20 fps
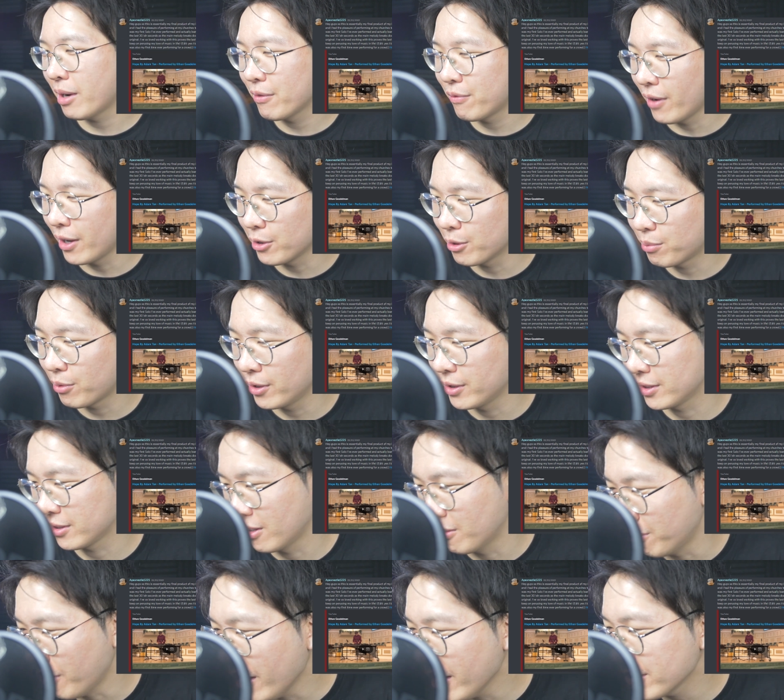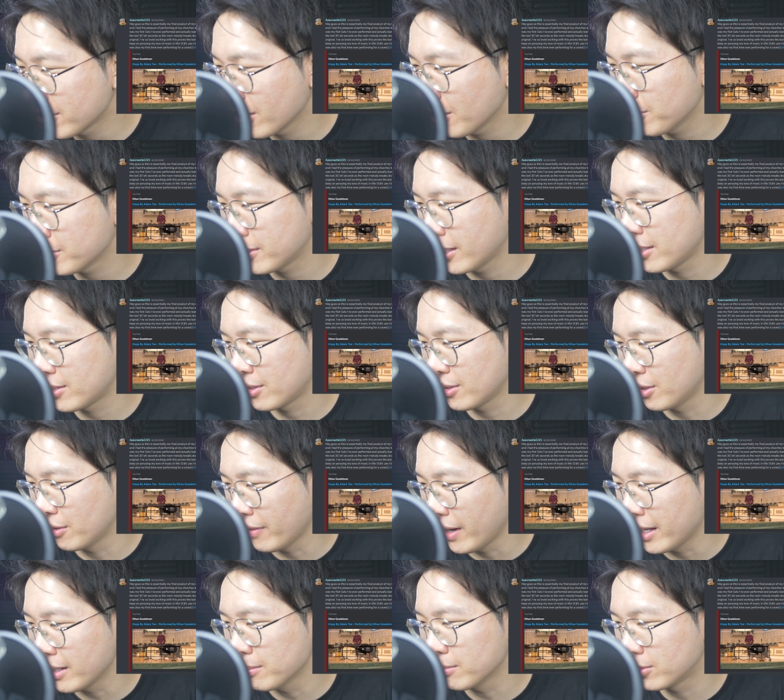my final product of my interpretation
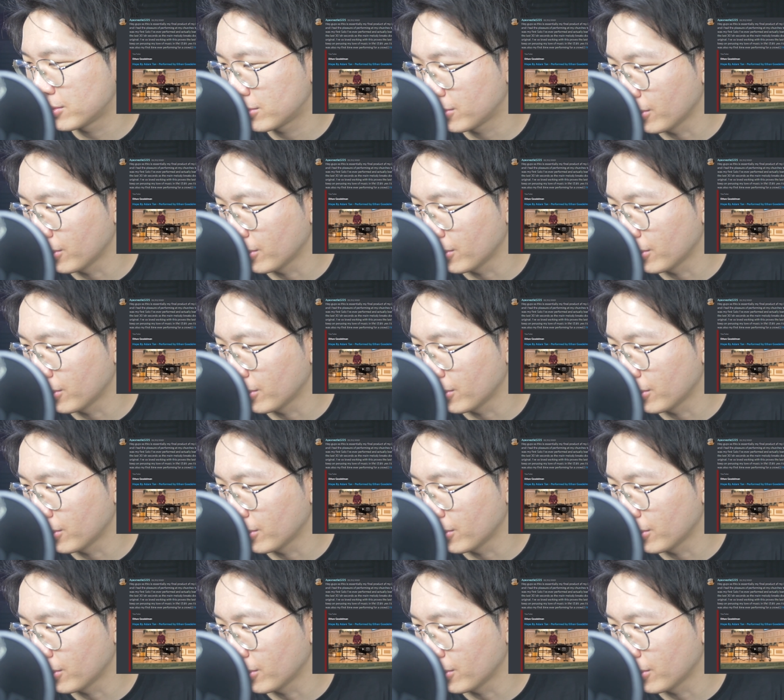of Adam's